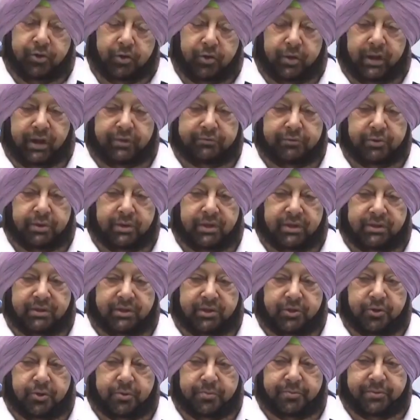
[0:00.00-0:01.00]
You will have to learn
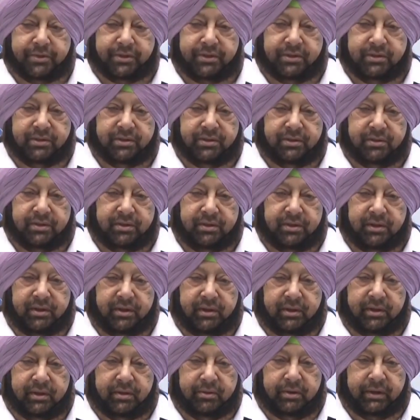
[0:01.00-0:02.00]
the ropes.
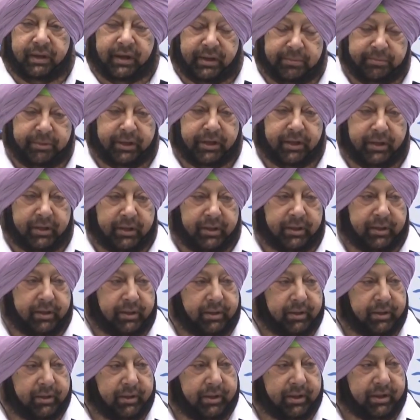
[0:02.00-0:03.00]
Let me
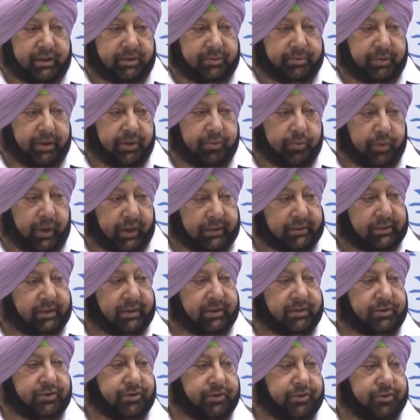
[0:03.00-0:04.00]
explain one
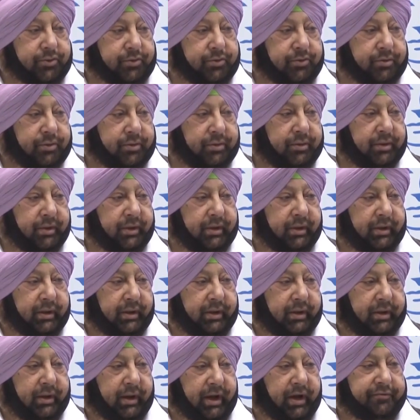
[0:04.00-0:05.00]
thing to you.
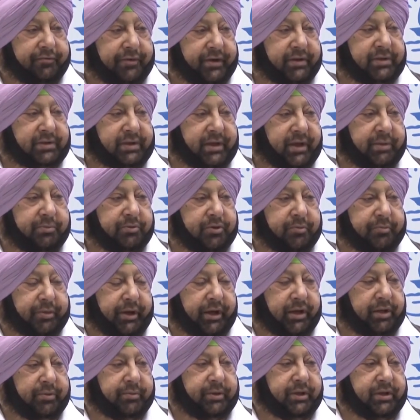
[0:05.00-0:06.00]
I first came to
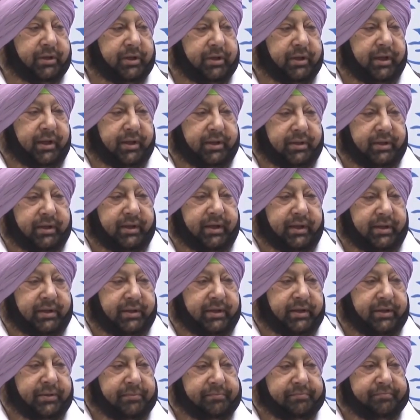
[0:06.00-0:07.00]
Parliament in
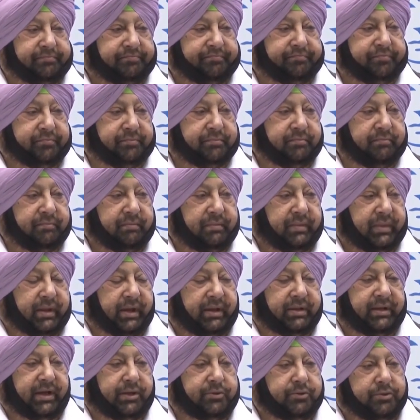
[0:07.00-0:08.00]
1980.
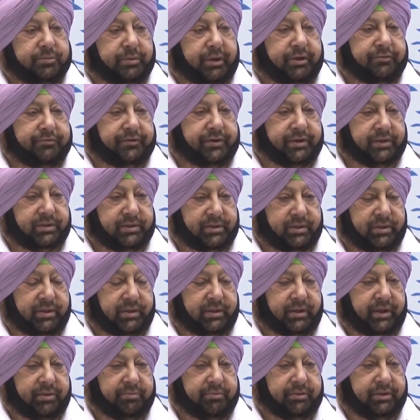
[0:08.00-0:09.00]
That was my first
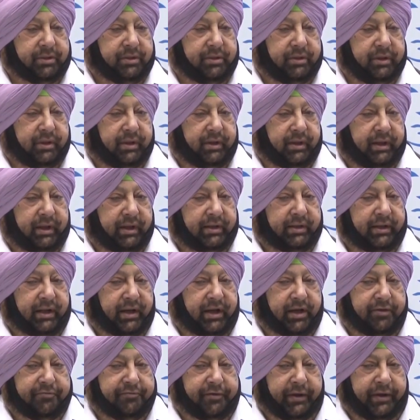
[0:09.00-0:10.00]
attempt. And
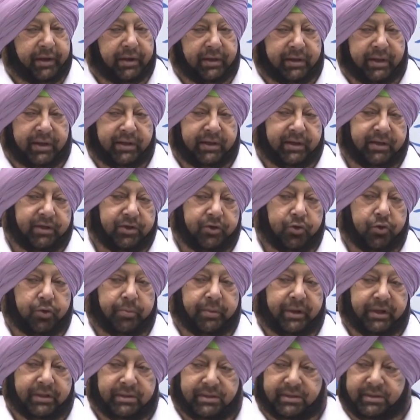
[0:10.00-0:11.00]
then I felt I didn't know
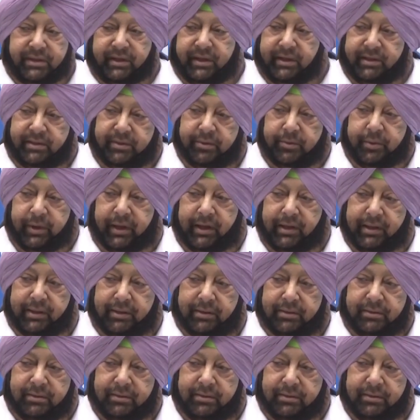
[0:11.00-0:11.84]
my state well.